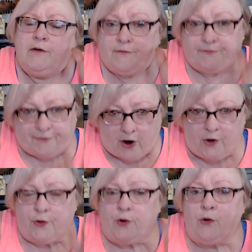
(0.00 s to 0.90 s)

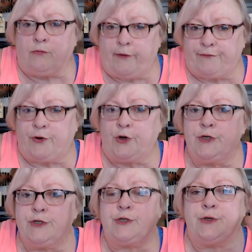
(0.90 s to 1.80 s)
Farther
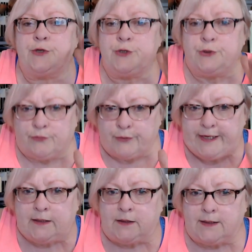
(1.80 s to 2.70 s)
refers to
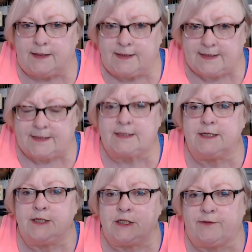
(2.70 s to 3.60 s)
real
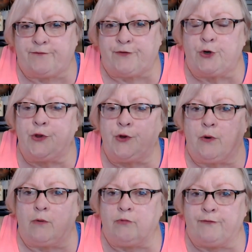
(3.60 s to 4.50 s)
distance. Further
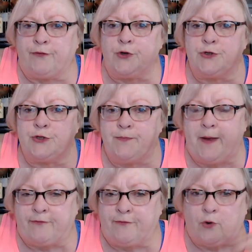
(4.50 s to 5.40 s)
refers to
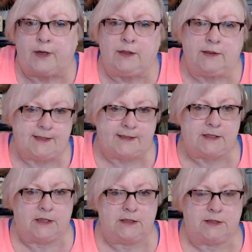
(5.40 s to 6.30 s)
metaphorical
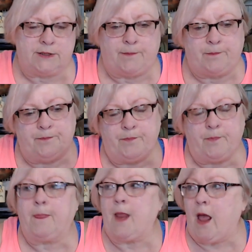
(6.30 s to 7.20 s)
distance.
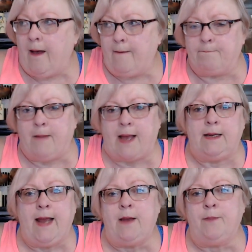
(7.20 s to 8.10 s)
My
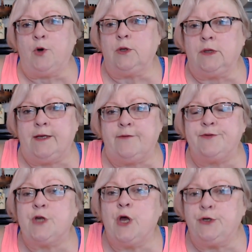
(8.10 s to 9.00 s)
neighbor
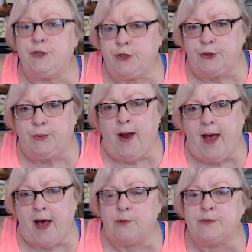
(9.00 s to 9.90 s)
lives two
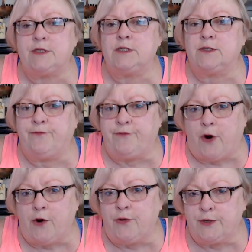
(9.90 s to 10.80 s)
houses
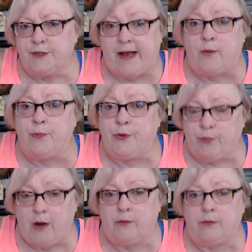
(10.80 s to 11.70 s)
farther down the
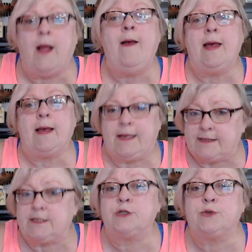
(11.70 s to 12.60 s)
road
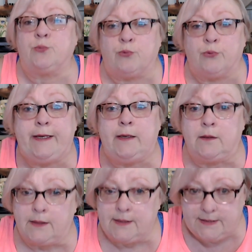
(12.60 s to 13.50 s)
because it's
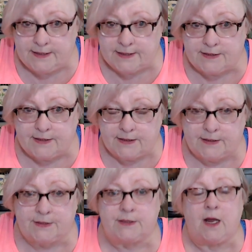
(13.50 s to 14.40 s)
real distance.